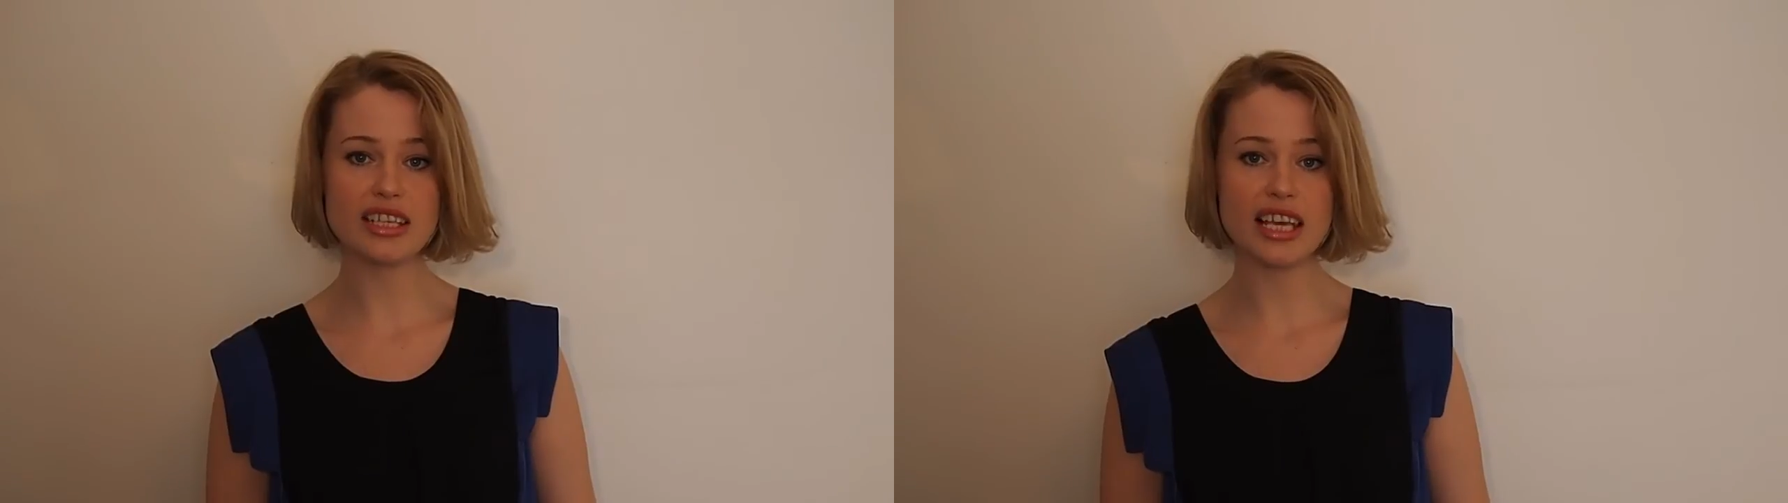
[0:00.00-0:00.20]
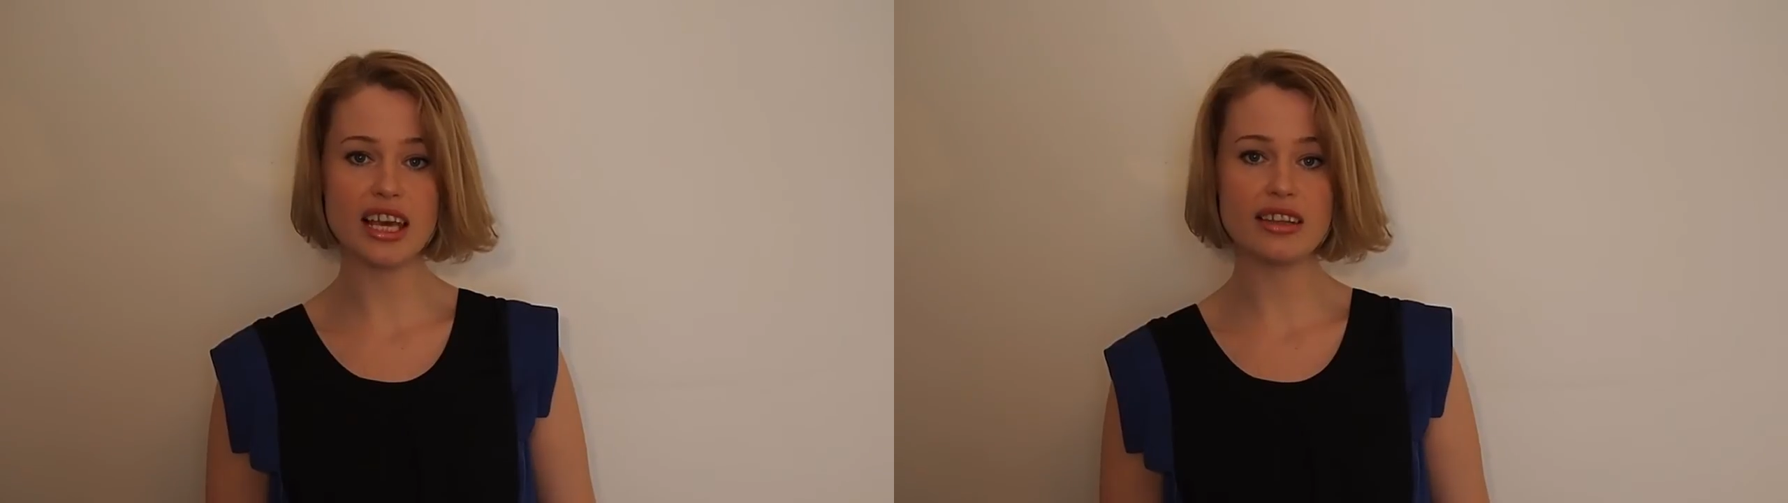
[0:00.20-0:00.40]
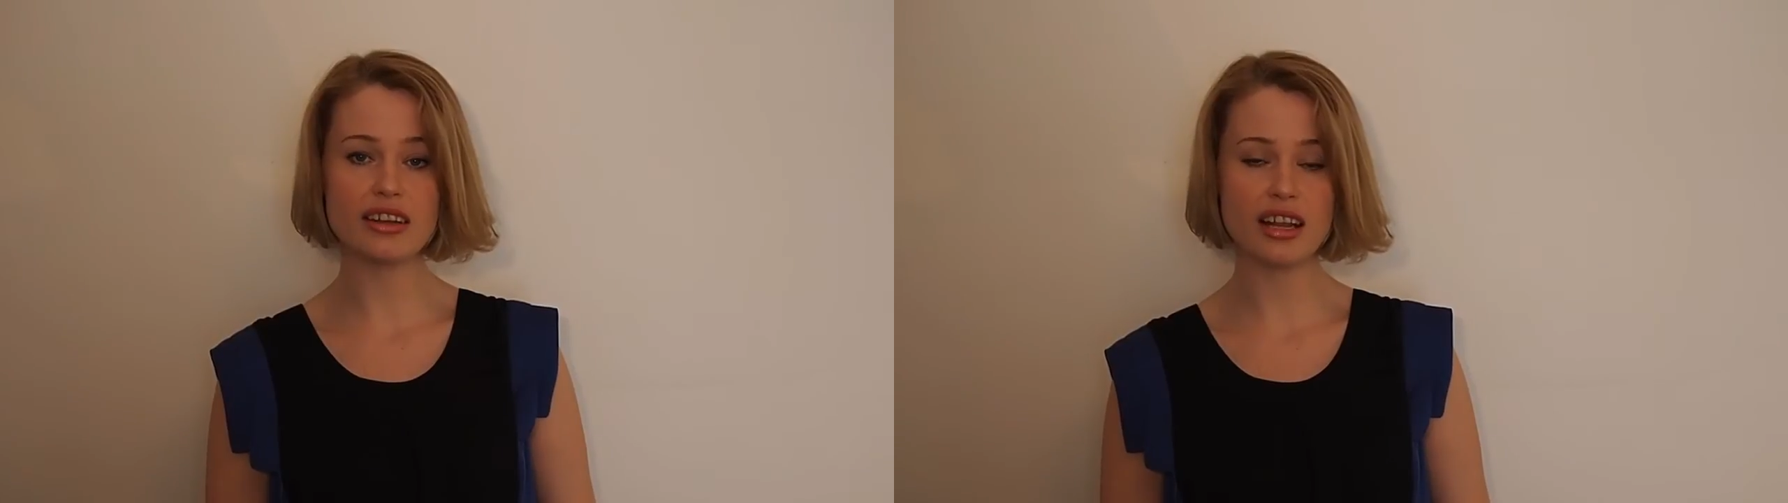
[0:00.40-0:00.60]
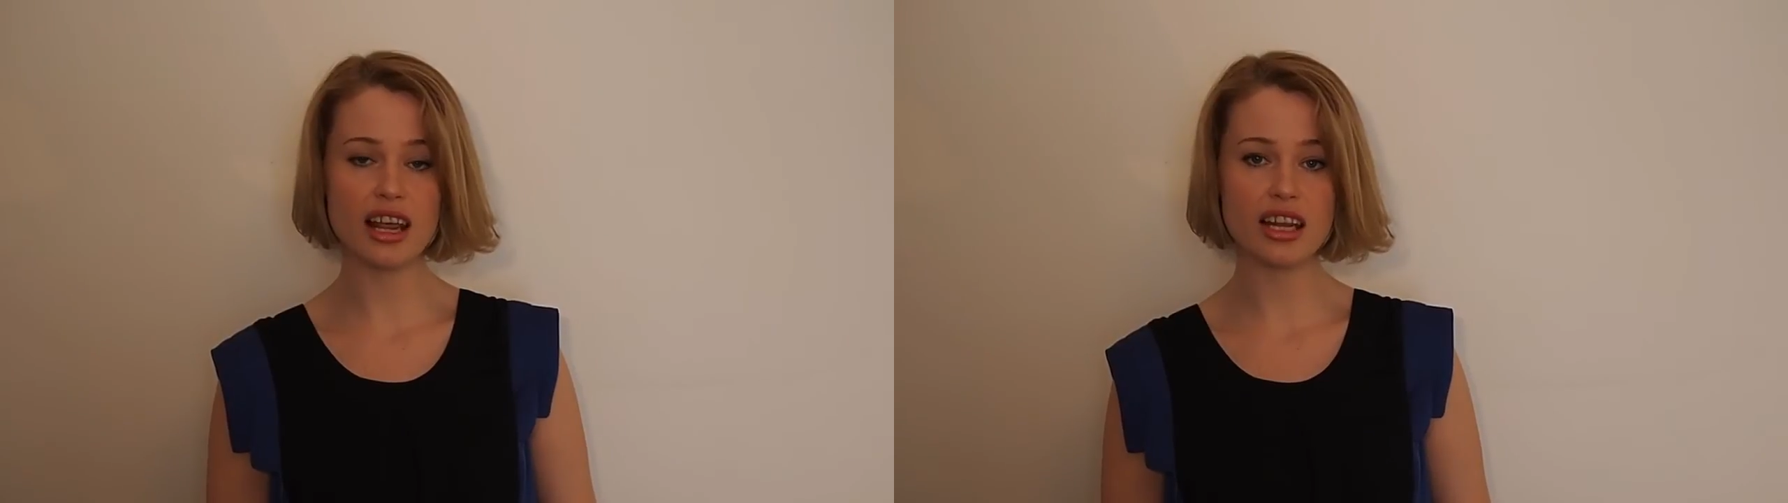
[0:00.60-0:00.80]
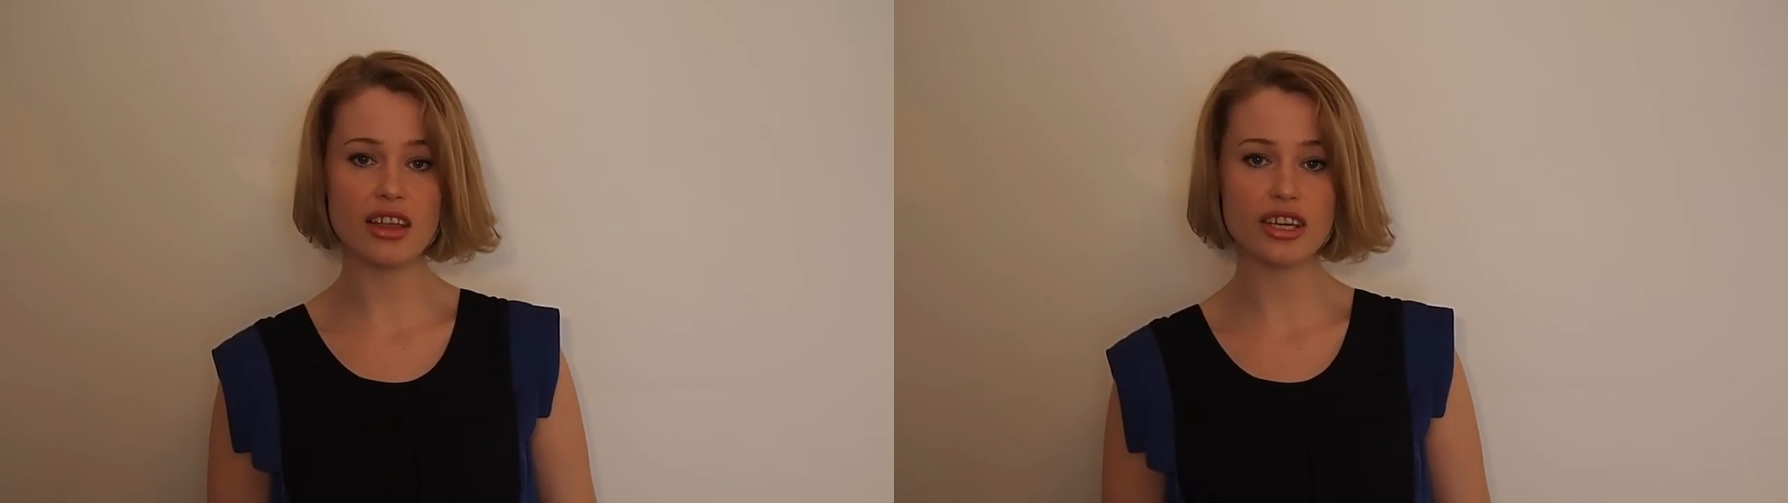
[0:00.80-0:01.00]
here than in
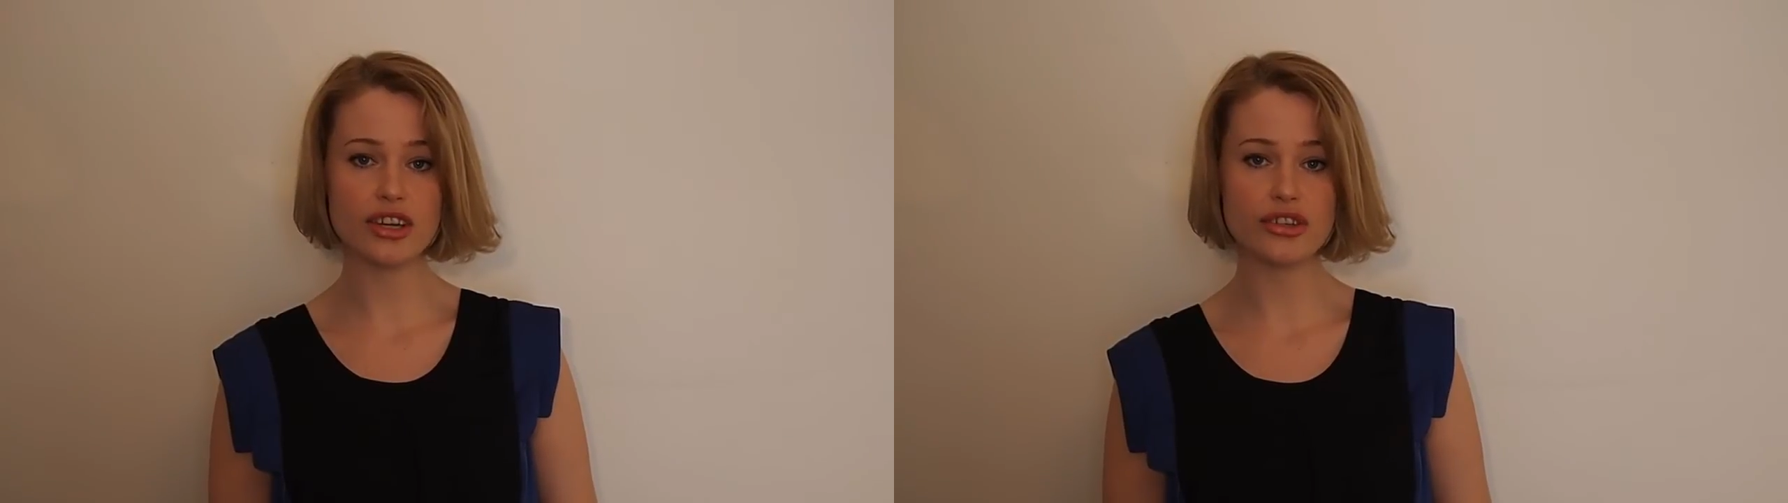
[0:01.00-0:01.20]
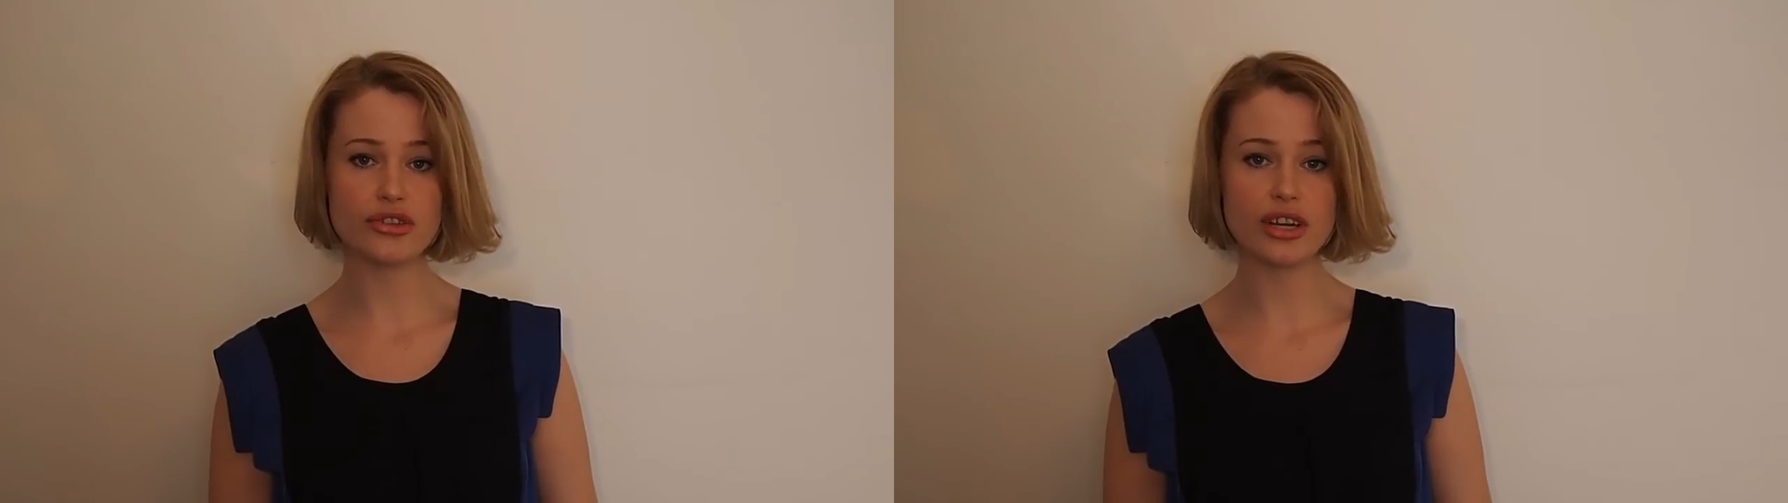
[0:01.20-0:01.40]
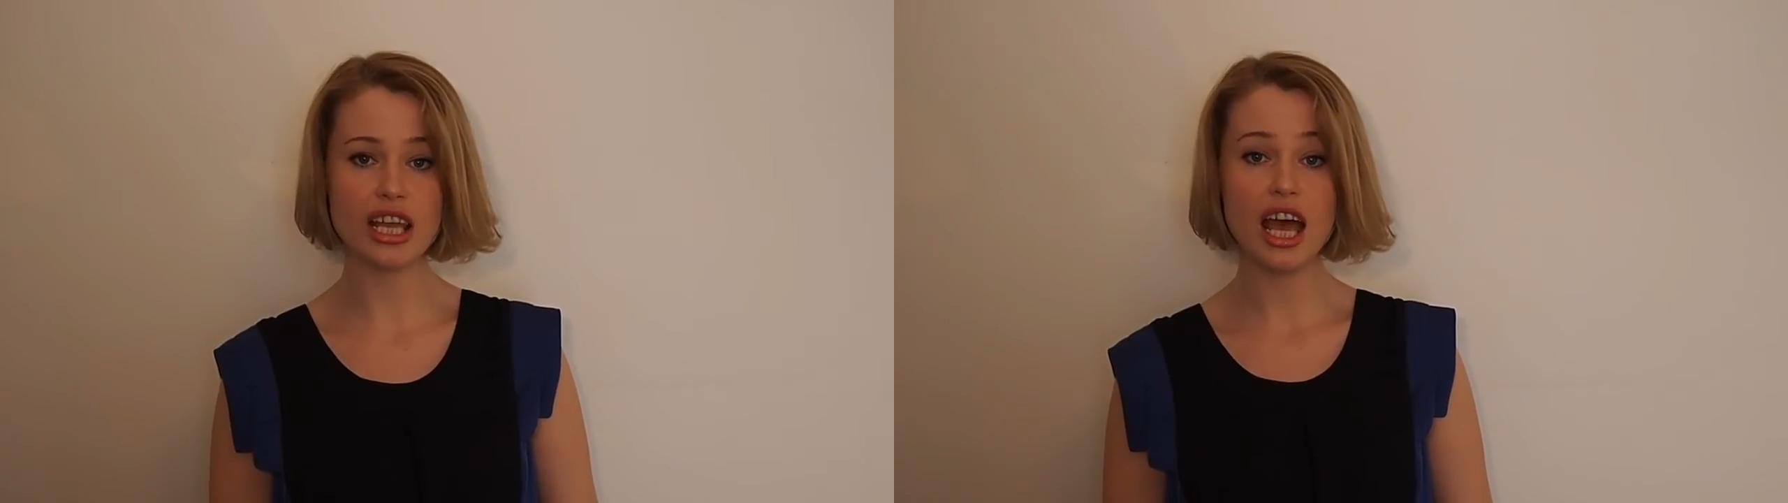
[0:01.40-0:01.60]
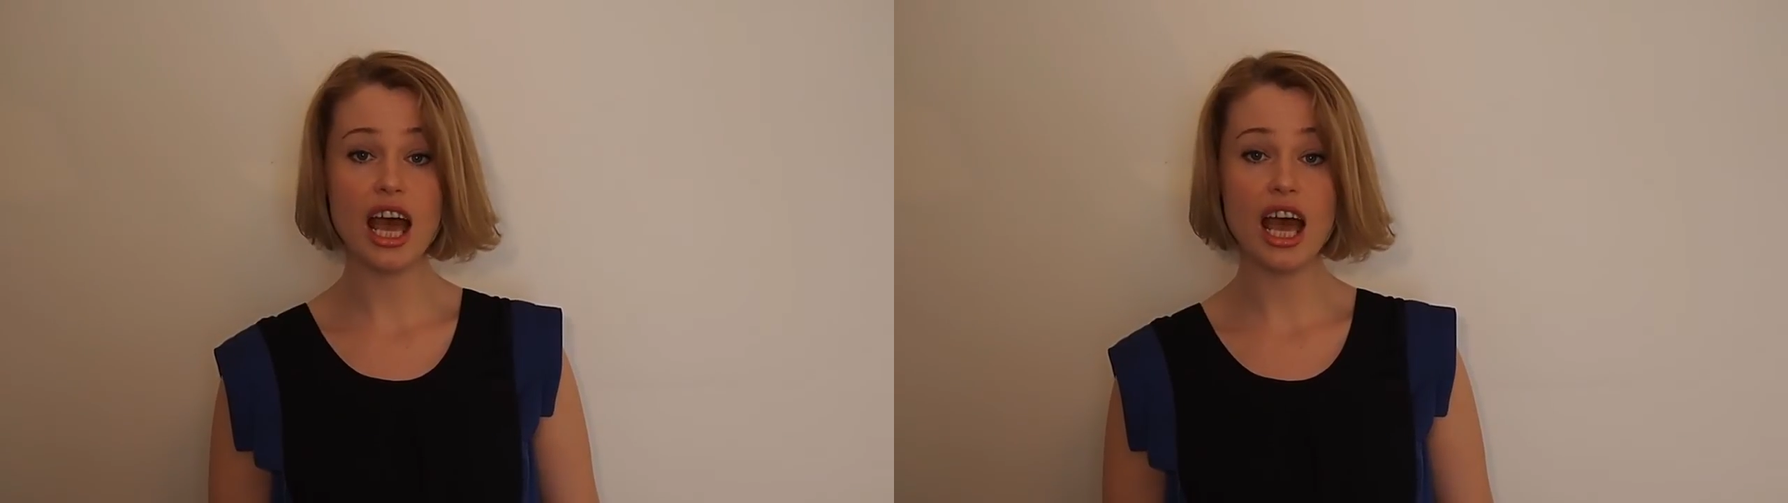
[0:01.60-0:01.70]
any other country,